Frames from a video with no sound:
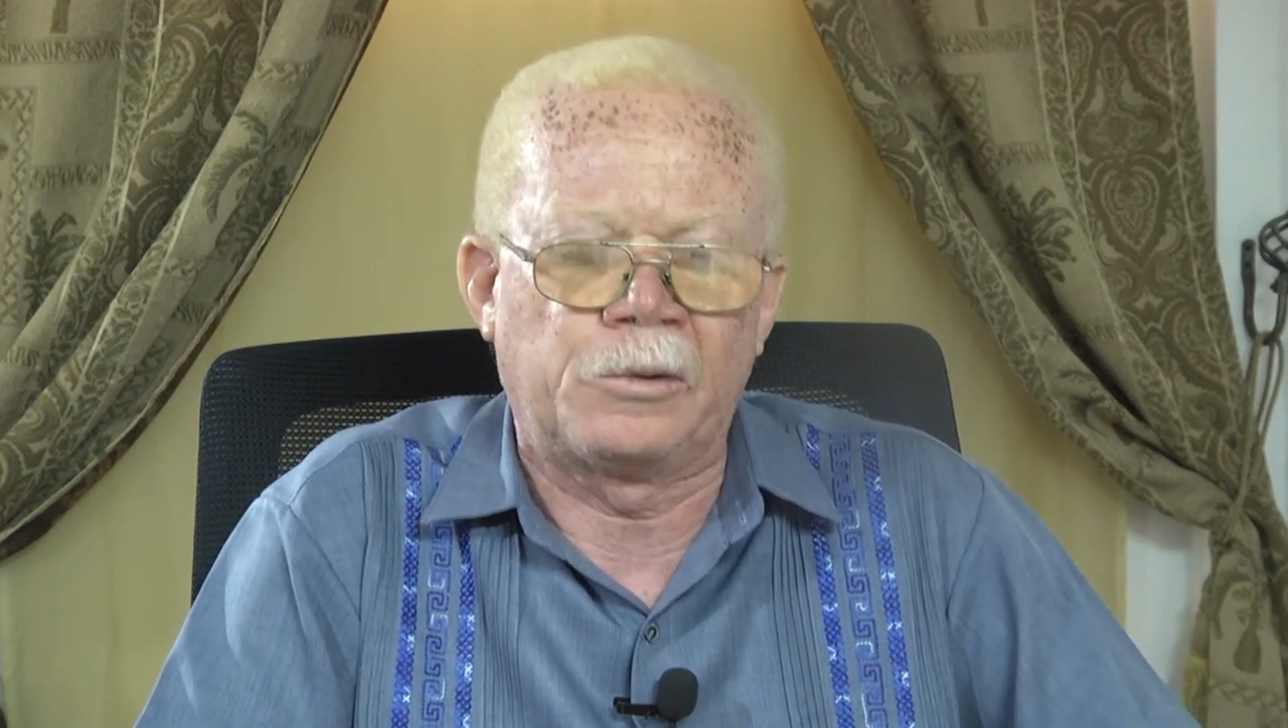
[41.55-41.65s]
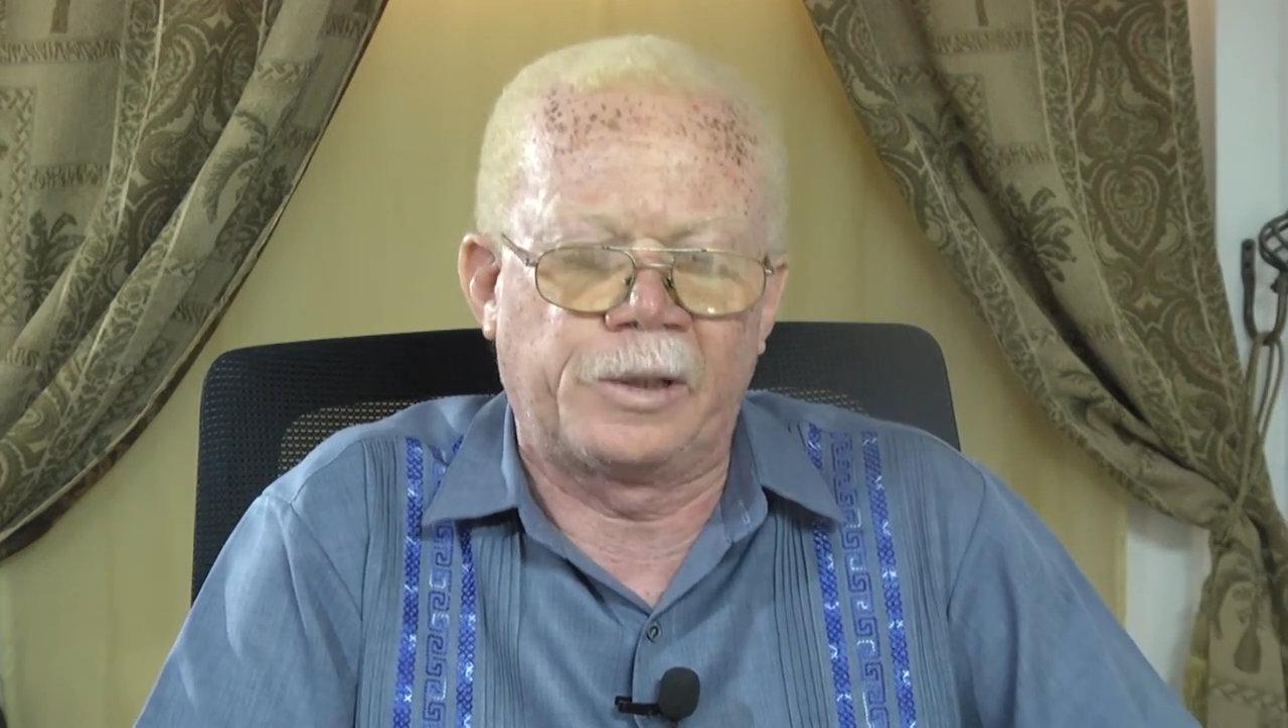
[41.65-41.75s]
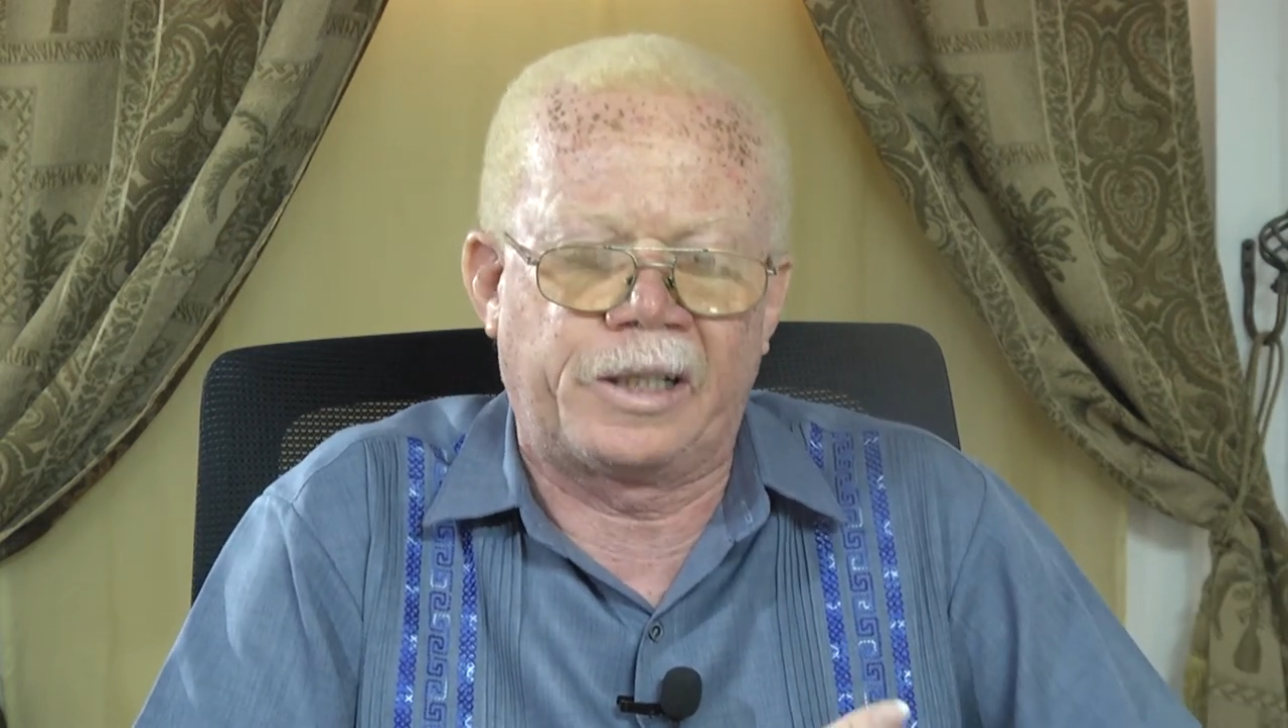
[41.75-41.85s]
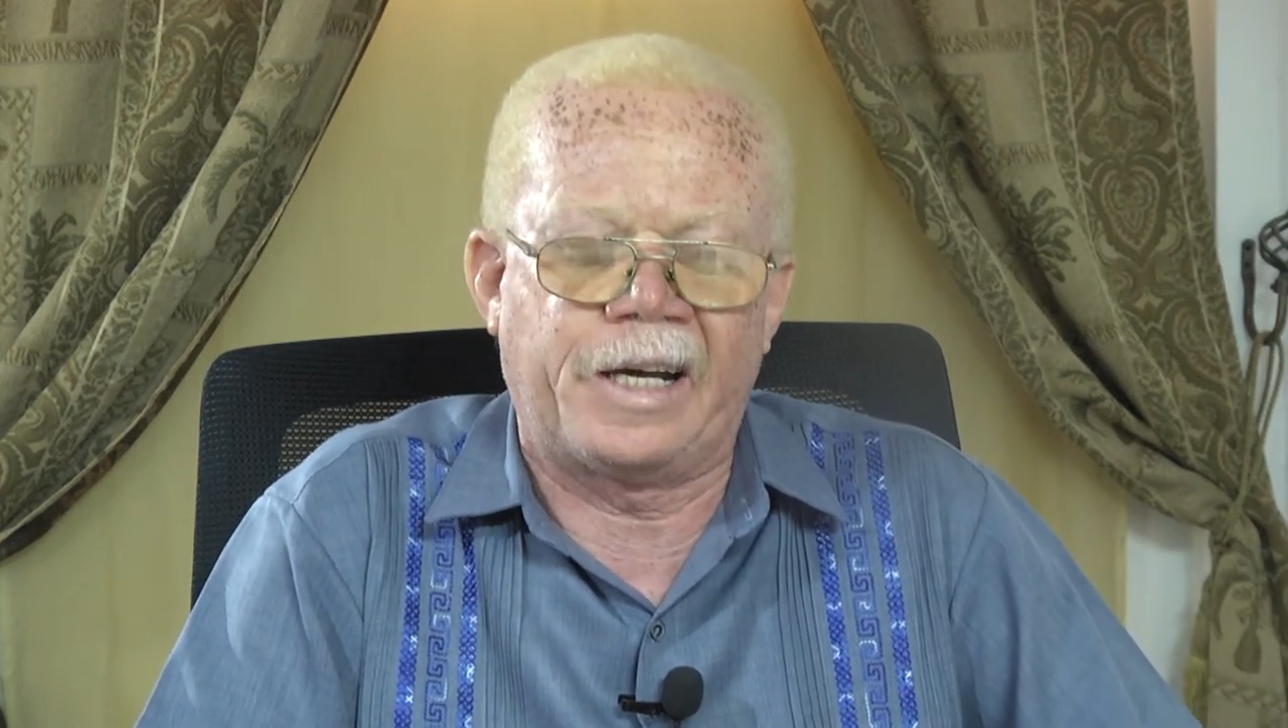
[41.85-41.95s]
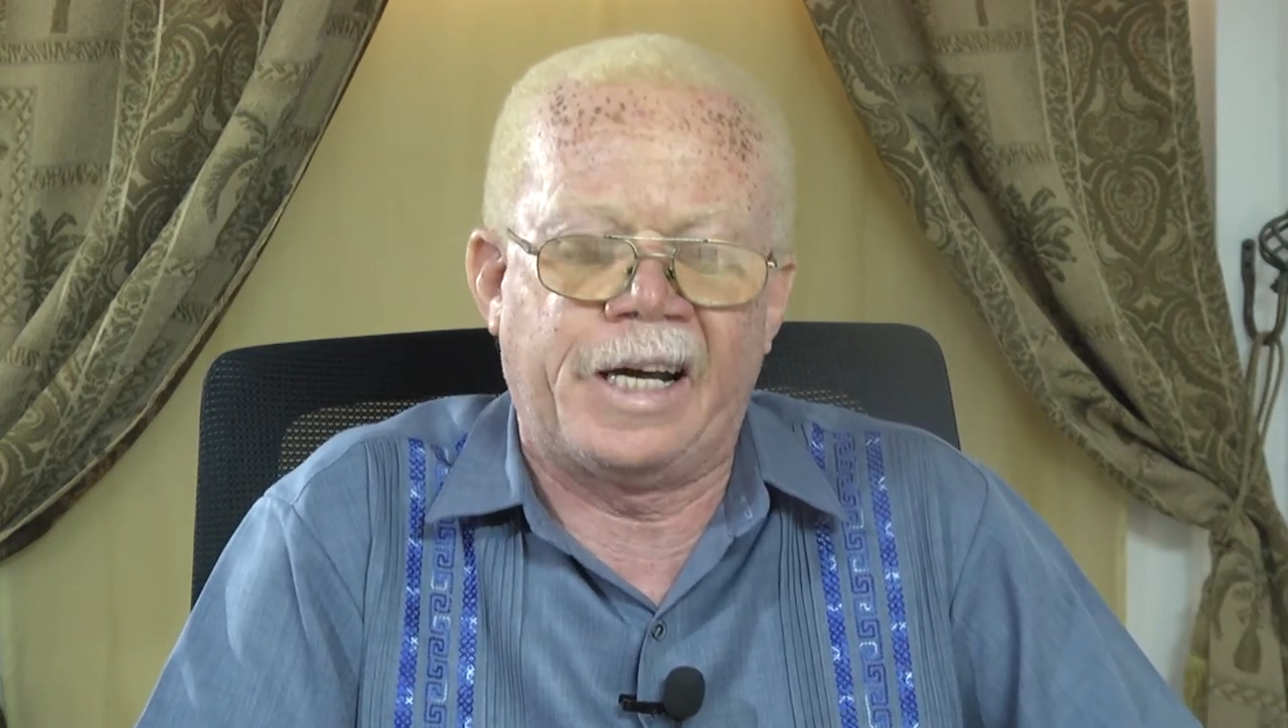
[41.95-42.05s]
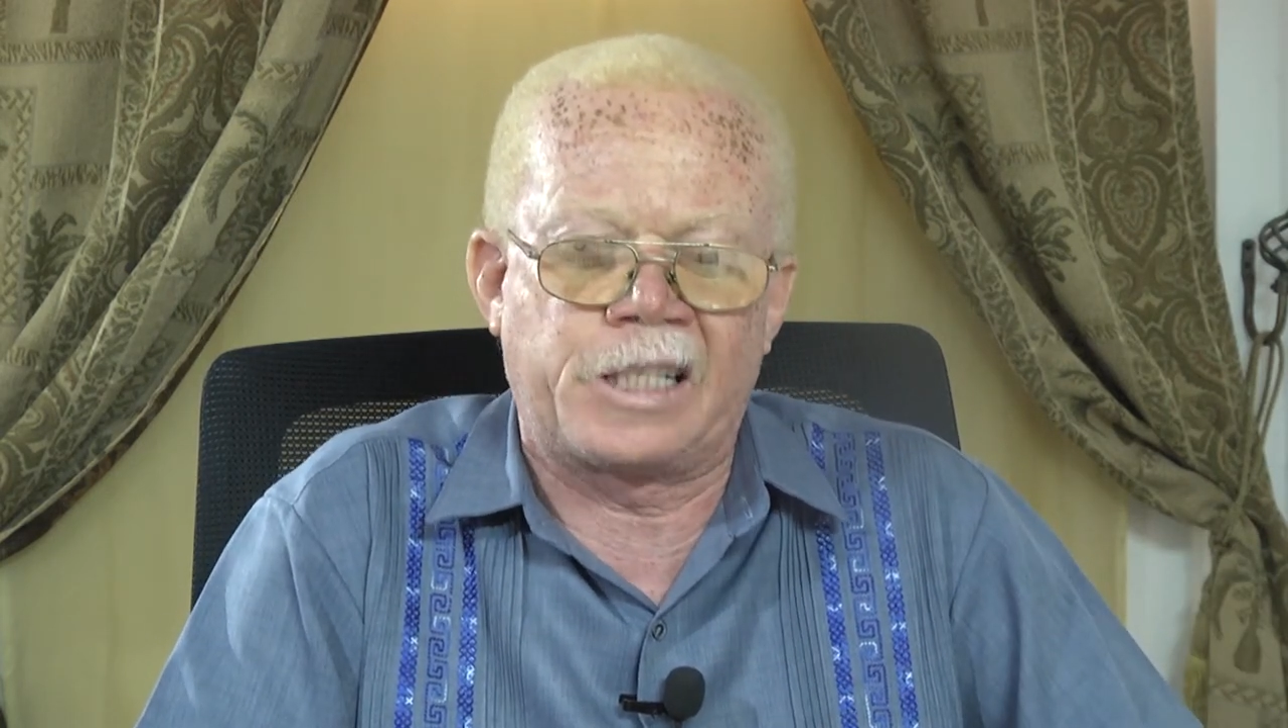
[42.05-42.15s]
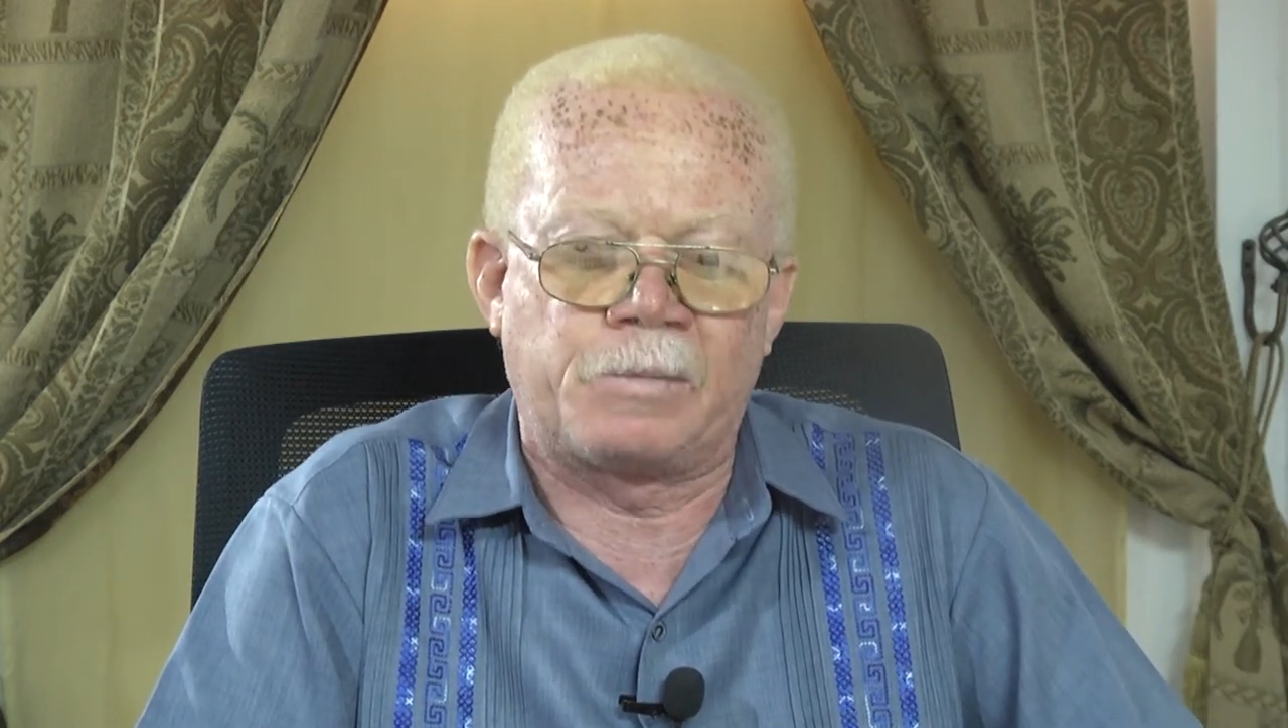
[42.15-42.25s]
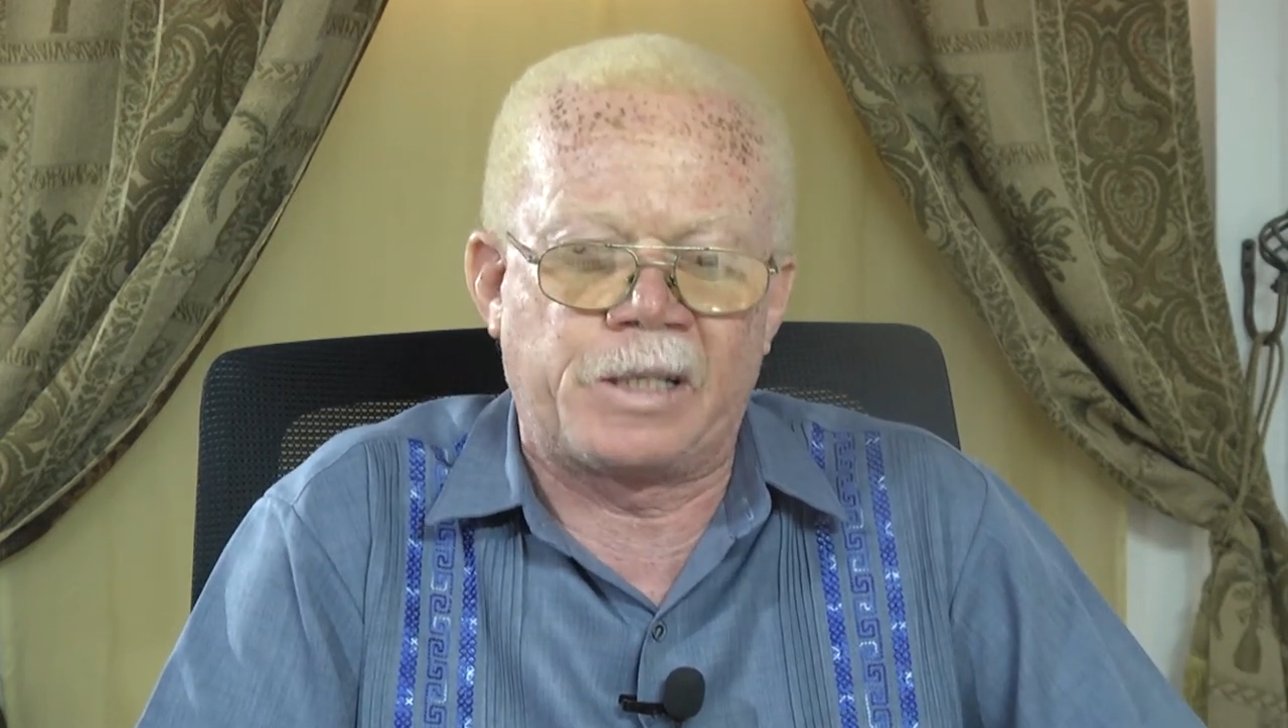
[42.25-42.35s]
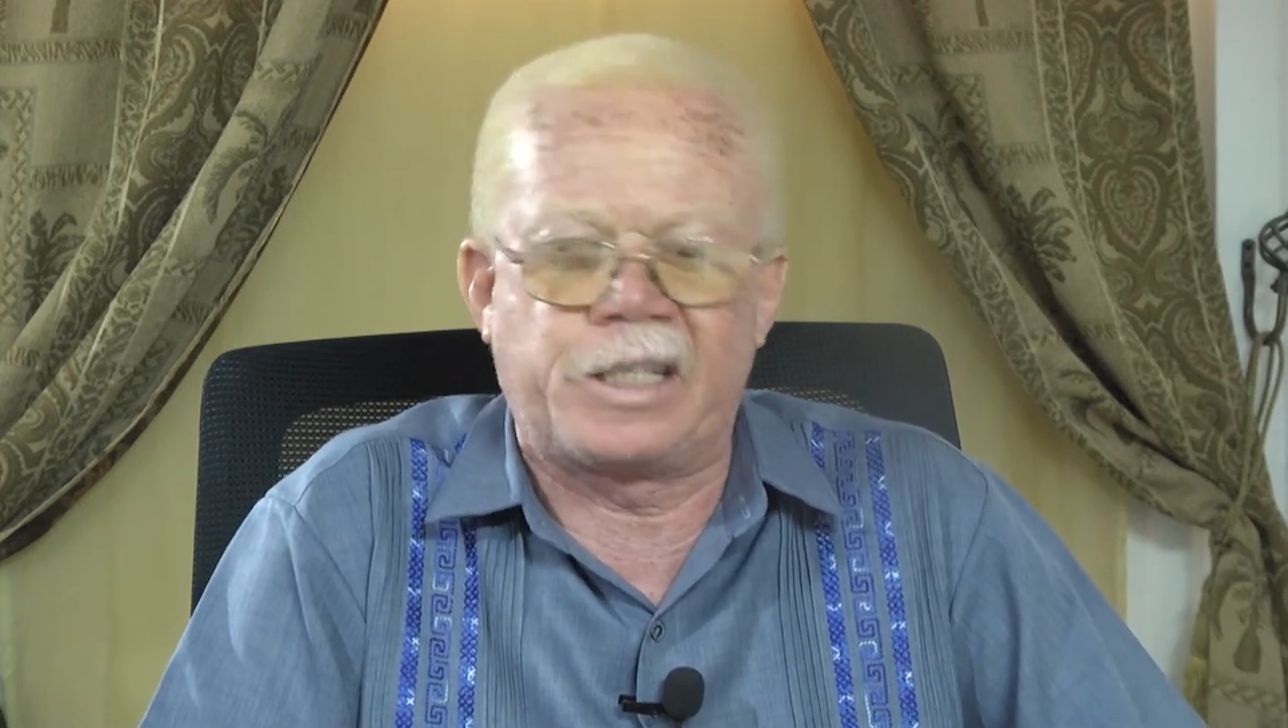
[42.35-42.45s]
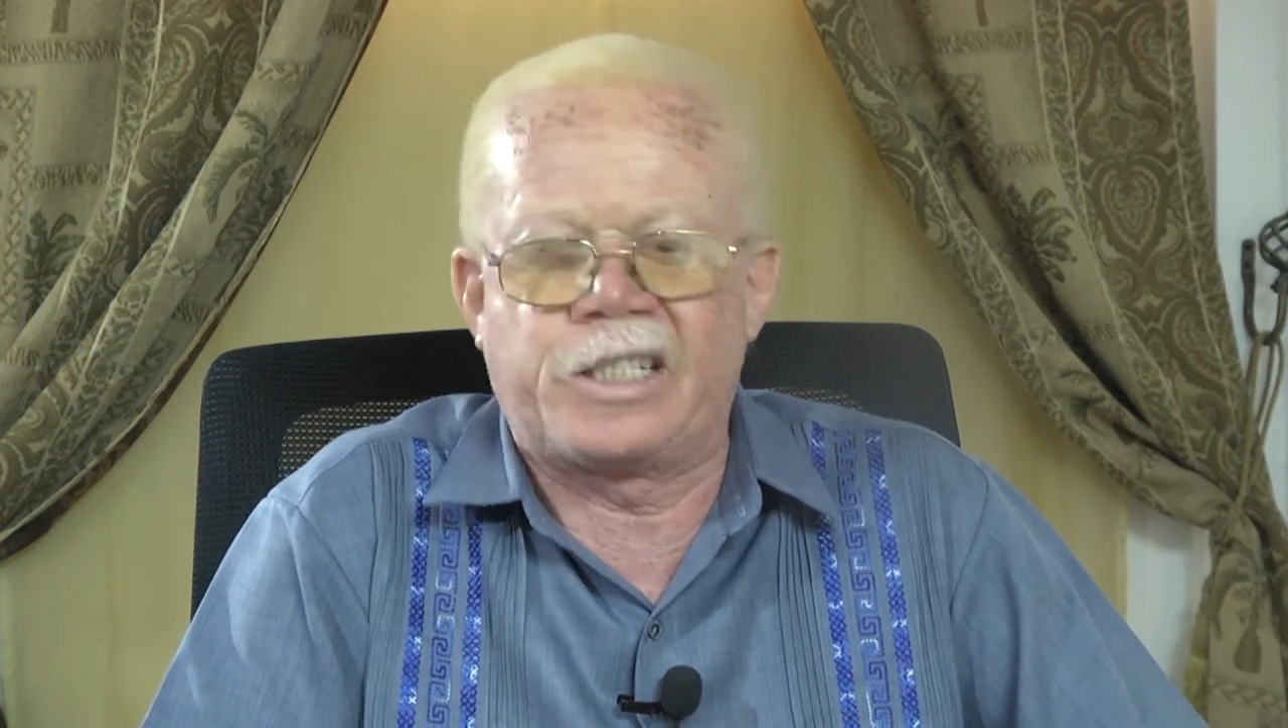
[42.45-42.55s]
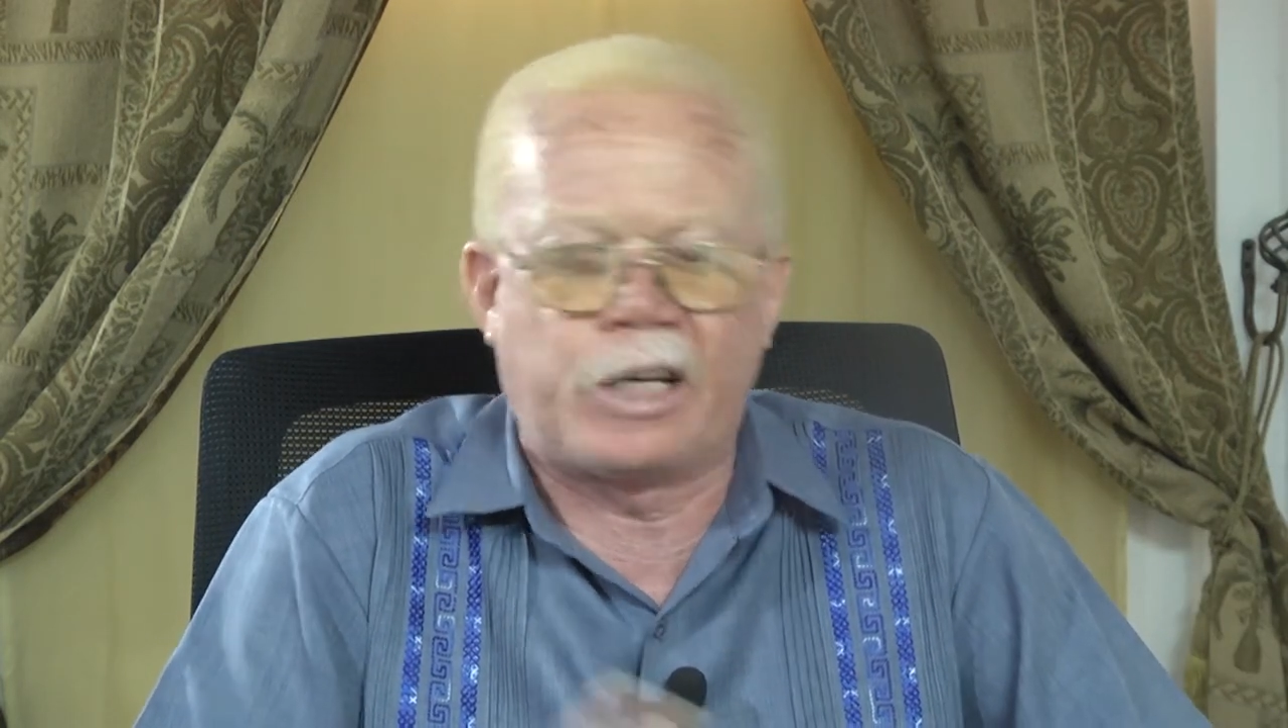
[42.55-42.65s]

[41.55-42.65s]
with God's message